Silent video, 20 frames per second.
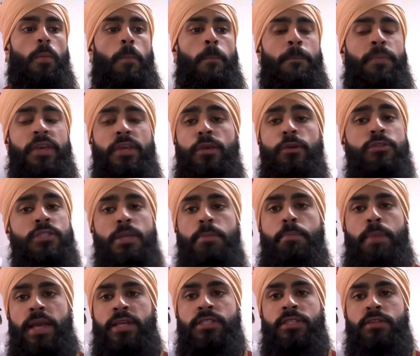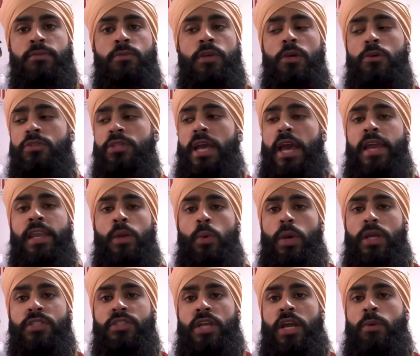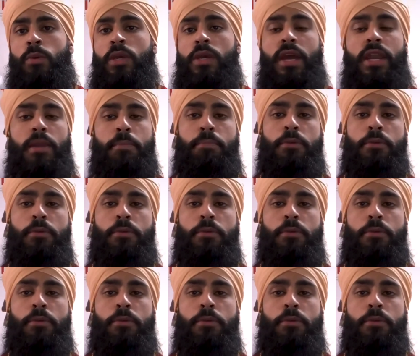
we use it anyways, right? We end up